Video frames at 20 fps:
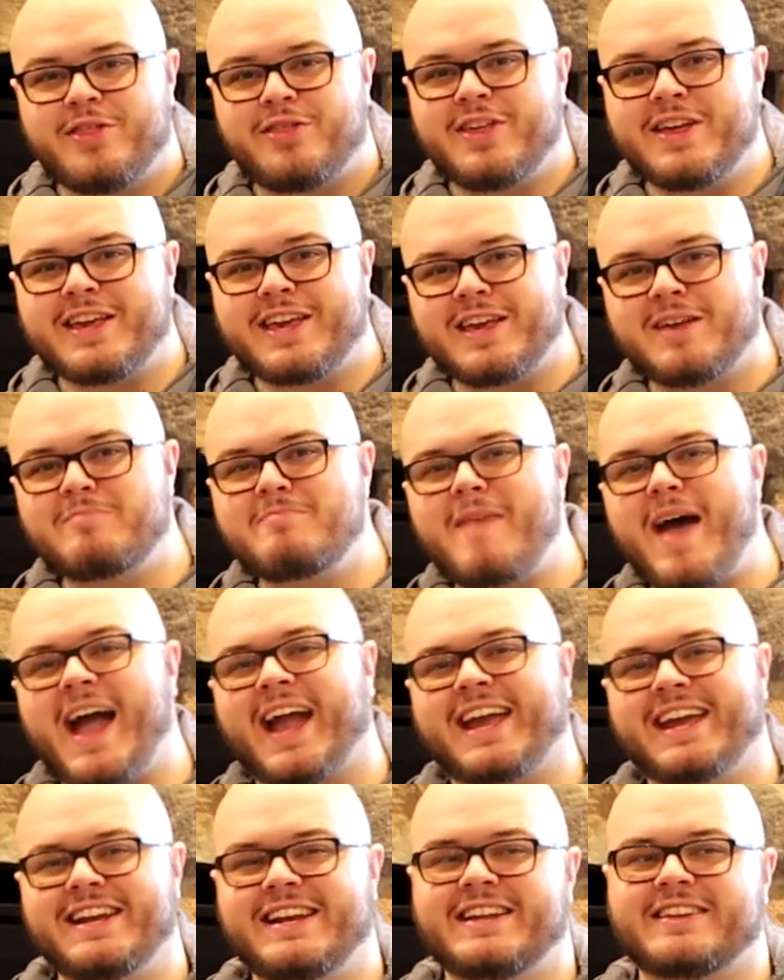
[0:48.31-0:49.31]
thinking
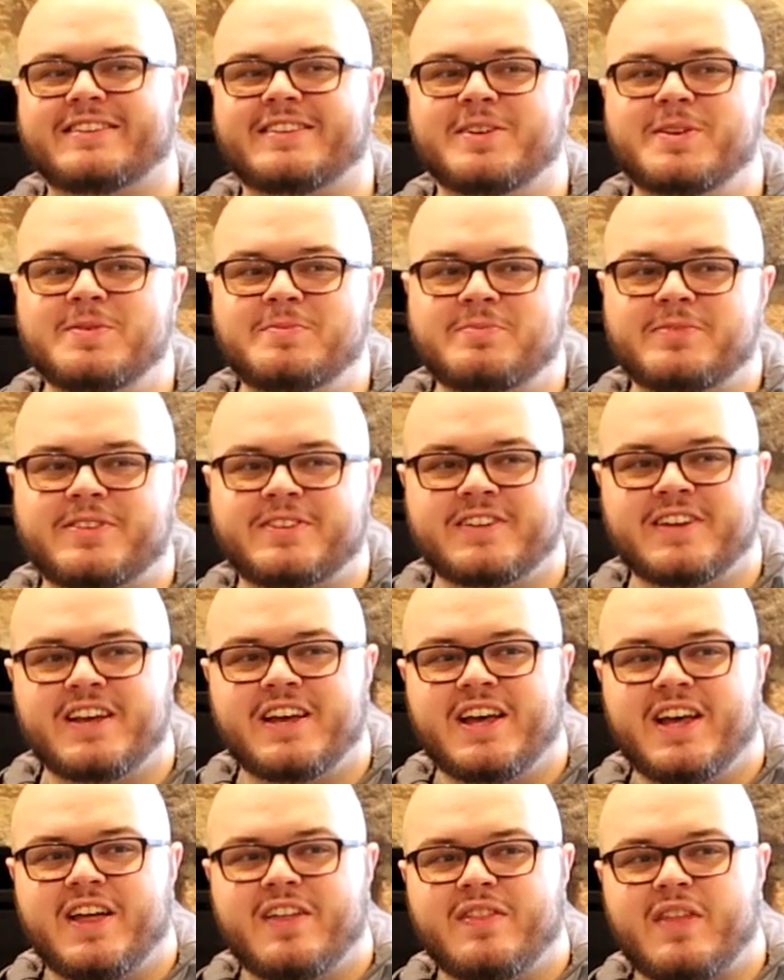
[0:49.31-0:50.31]
mechanisms
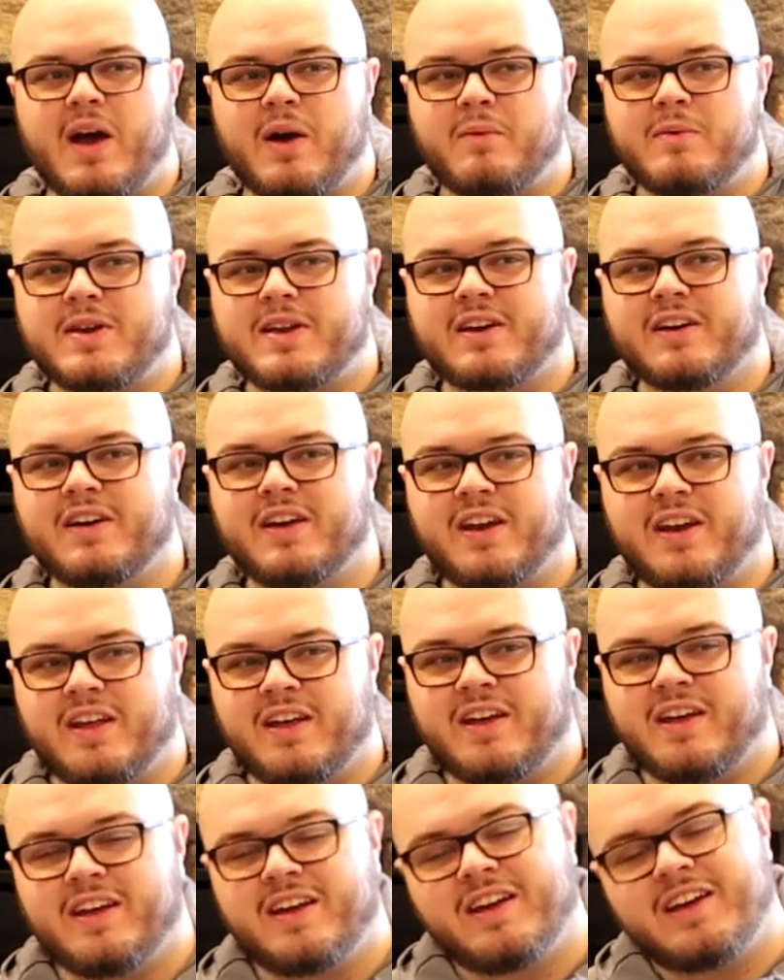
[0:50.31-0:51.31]
that we
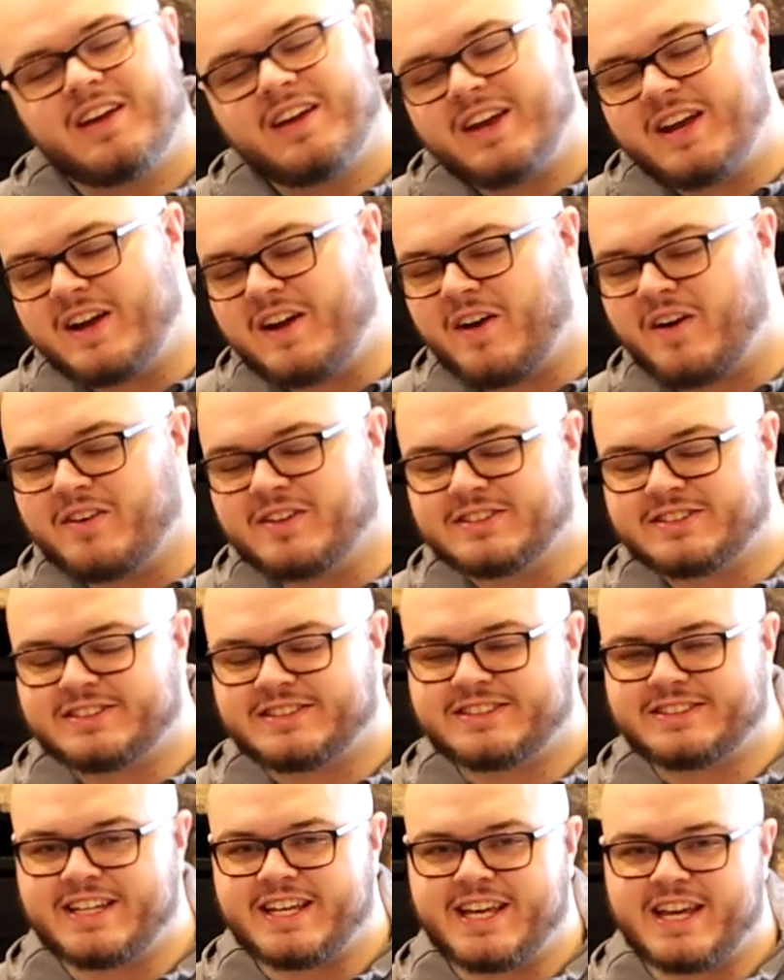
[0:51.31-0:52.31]
could, you know,
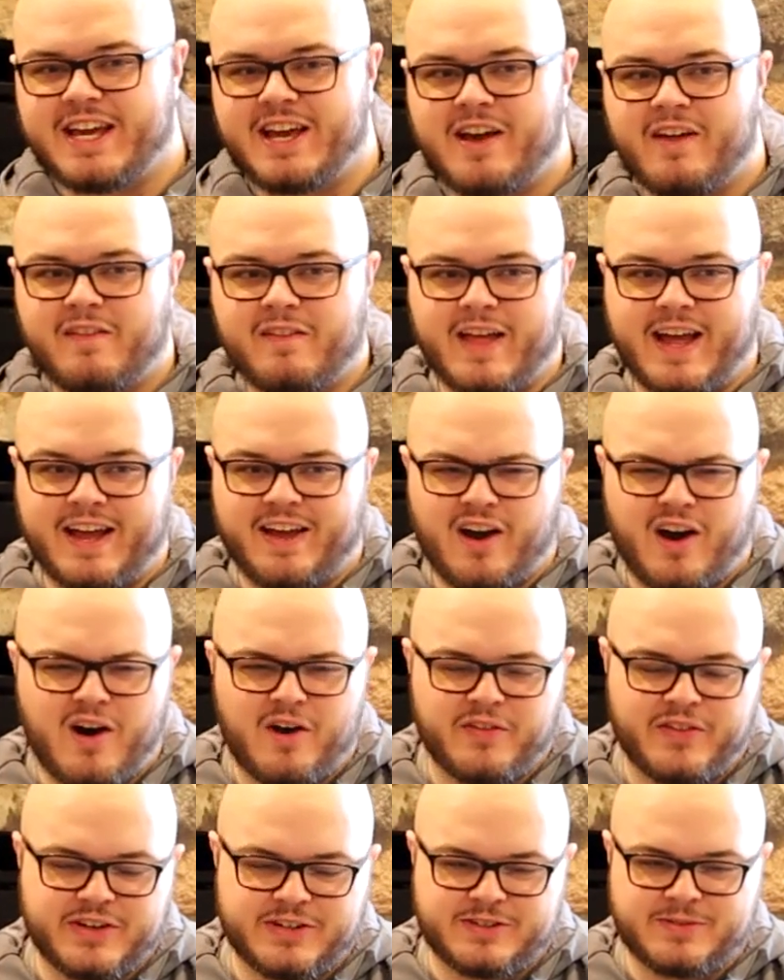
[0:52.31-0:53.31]
see like,
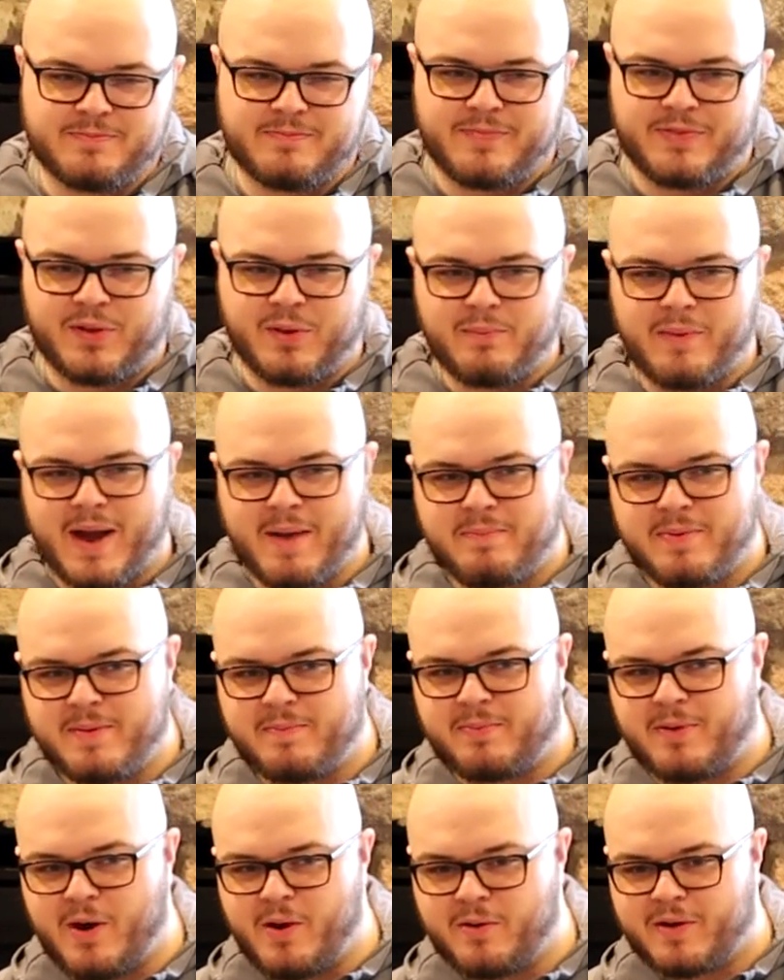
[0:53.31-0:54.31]
oh, there might
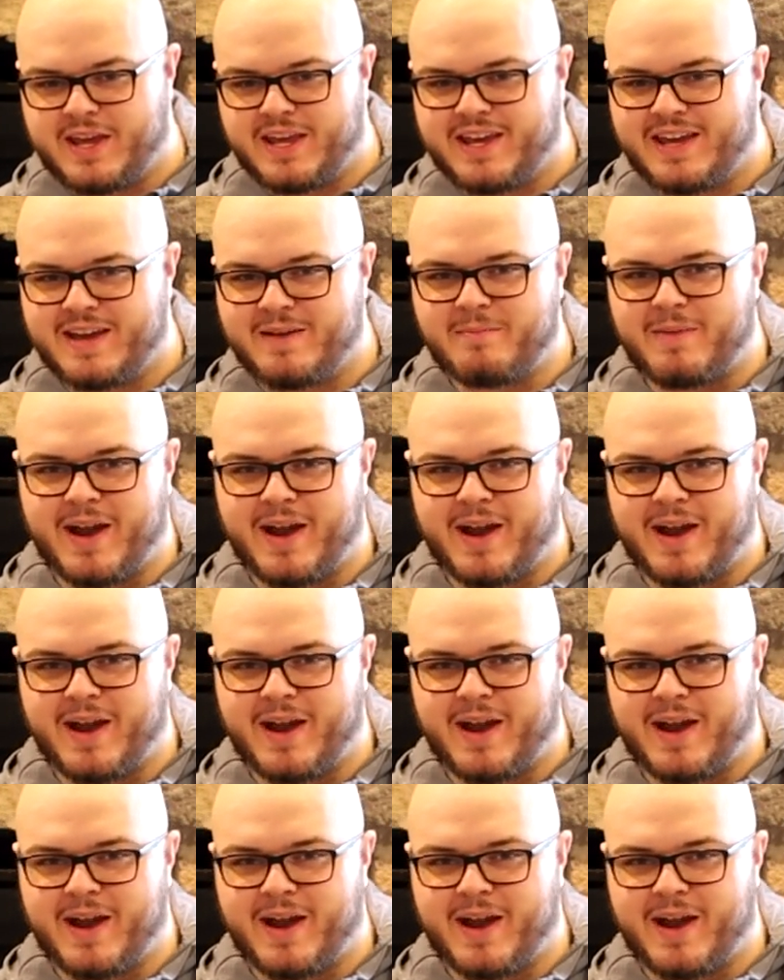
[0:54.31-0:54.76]
be pokey.